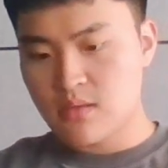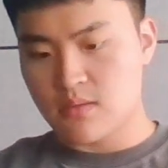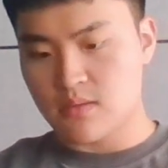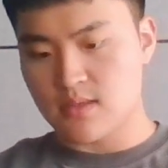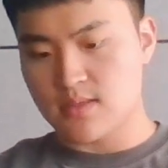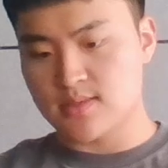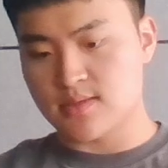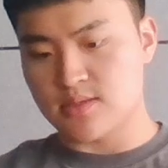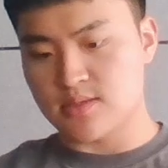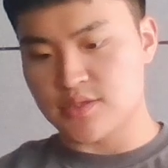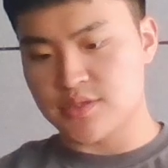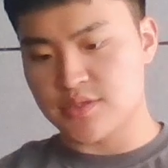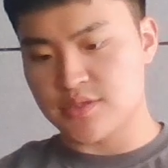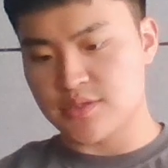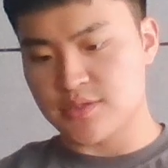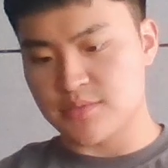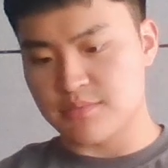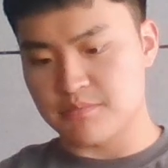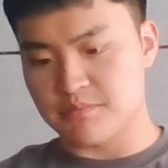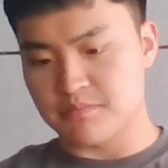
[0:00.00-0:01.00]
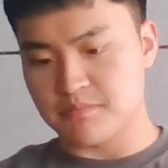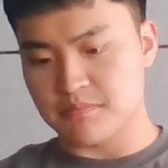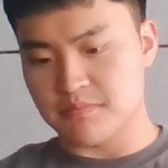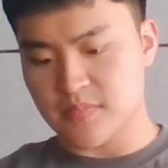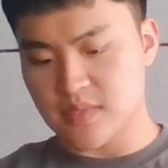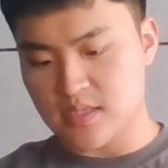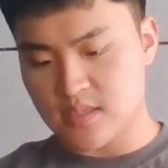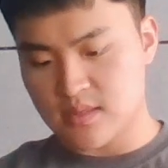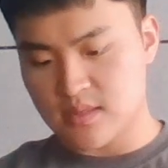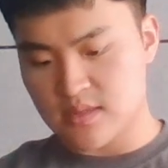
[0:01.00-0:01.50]
I'm gonna search some
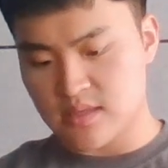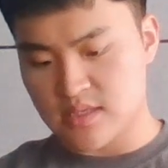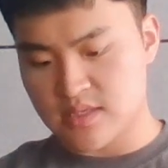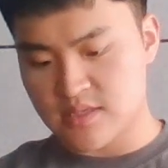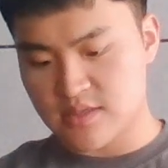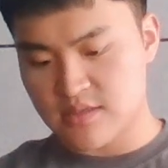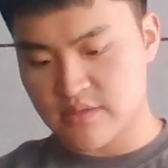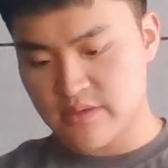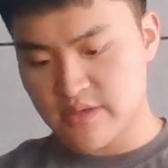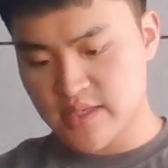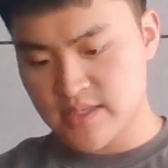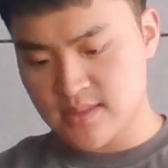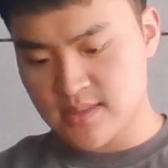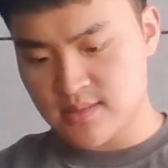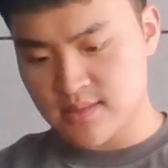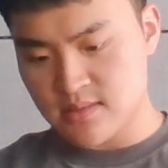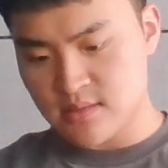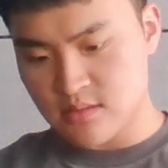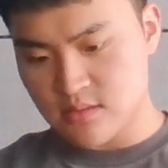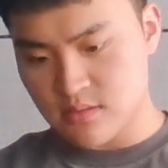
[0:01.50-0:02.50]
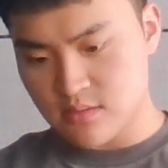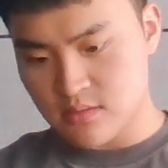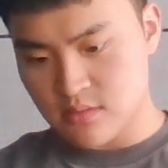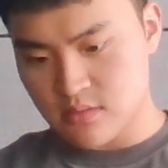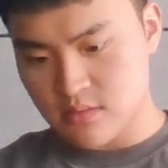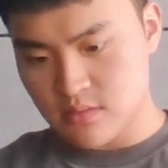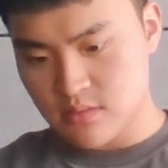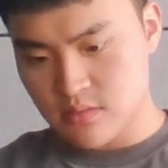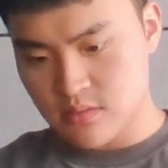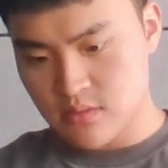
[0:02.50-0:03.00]
dictionaries.
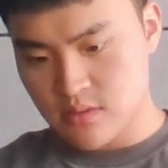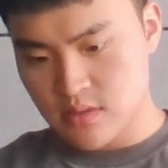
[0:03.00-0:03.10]
So